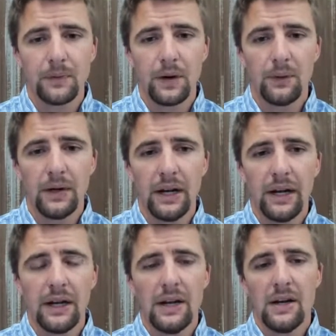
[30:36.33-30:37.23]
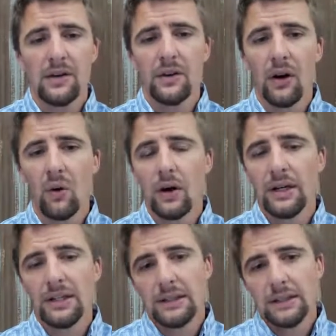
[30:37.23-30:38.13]
Okay. So
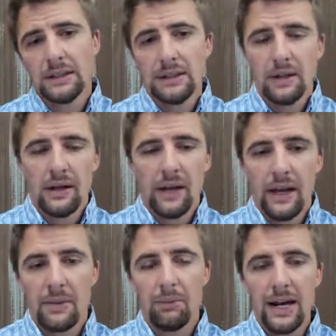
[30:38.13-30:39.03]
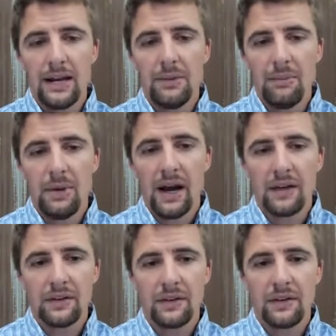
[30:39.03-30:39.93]
it might be
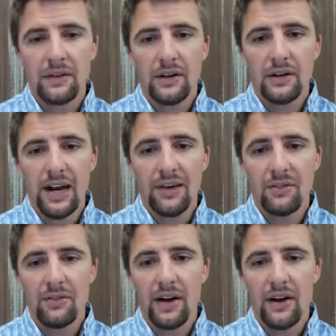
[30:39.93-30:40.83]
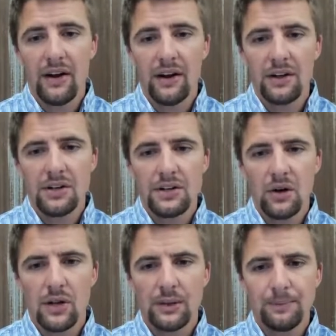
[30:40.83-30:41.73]
best to either have your veterinarian show you